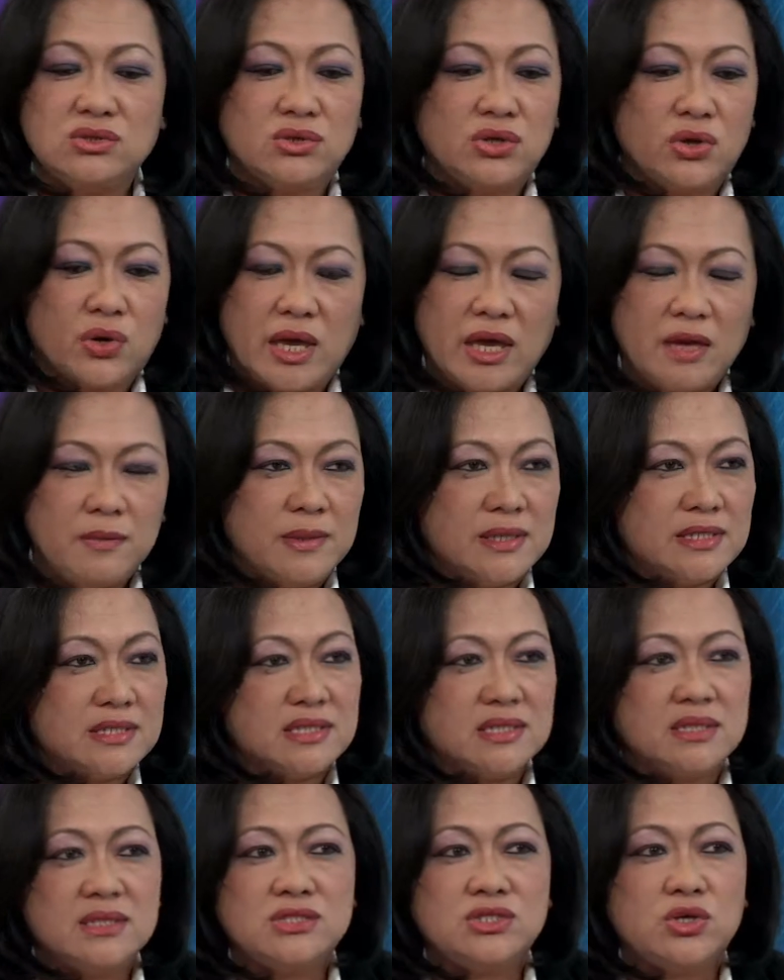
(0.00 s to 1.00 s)
you know, your
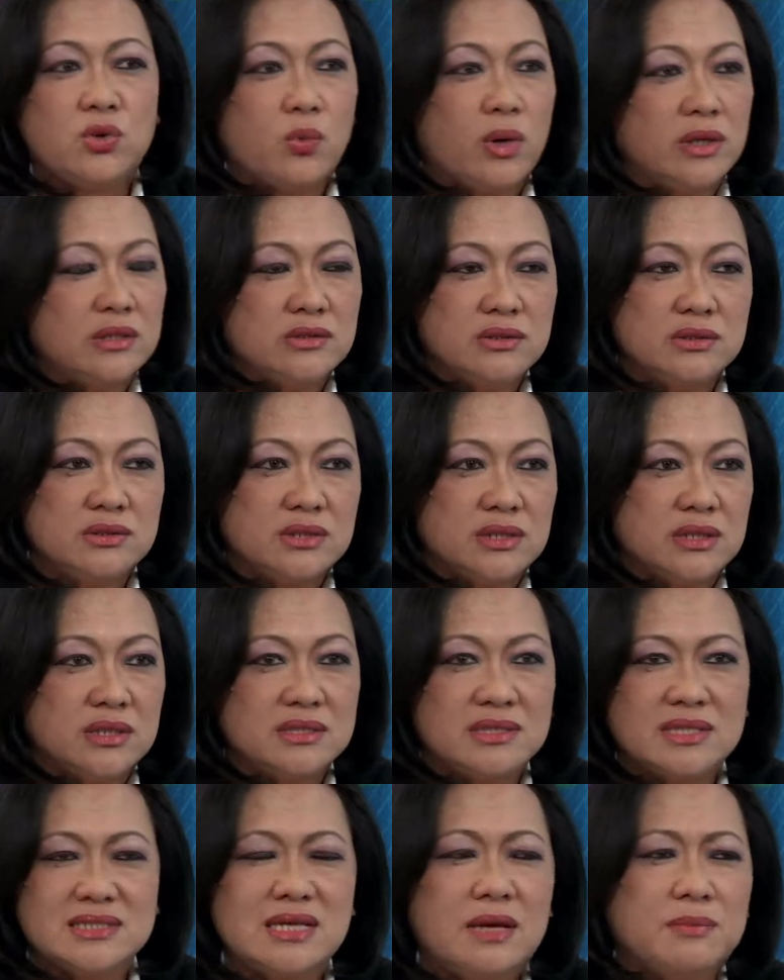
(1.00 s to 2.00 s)
ABCs, your 1, 2,
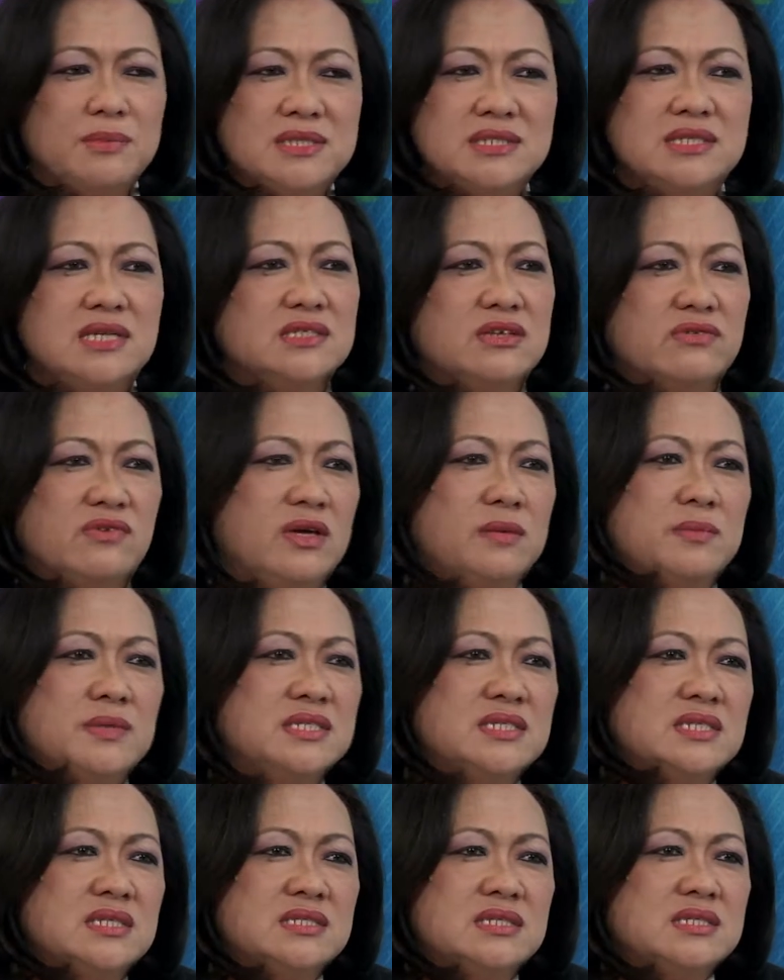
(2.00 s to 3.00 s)
3s, there's how many sets of
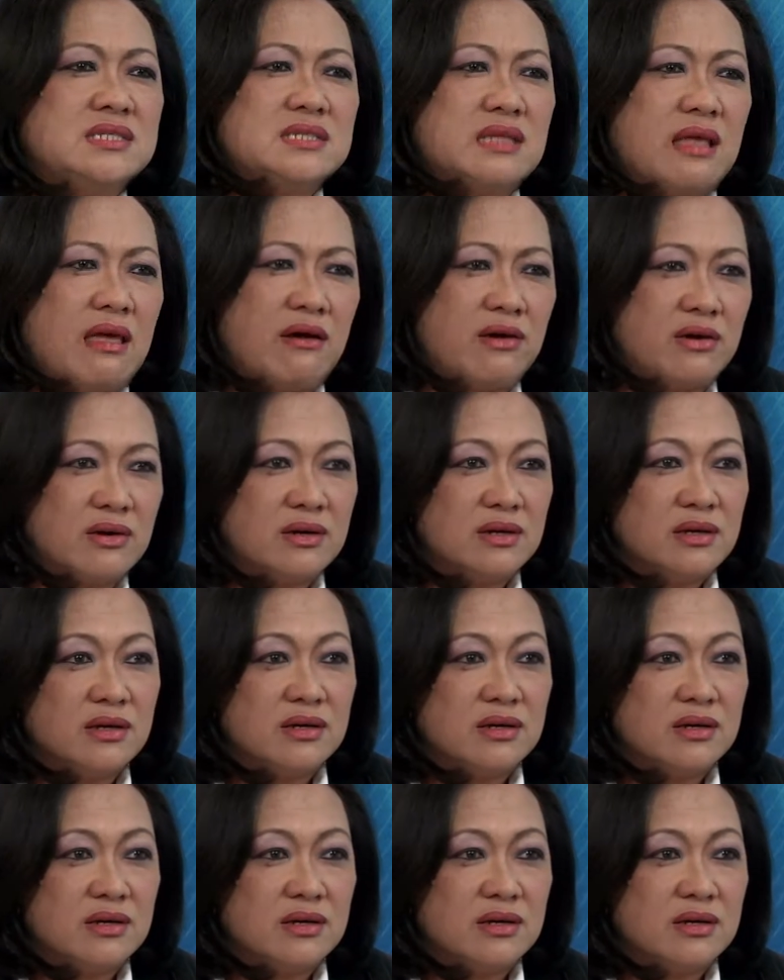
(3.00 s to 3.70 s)
ABCs is there?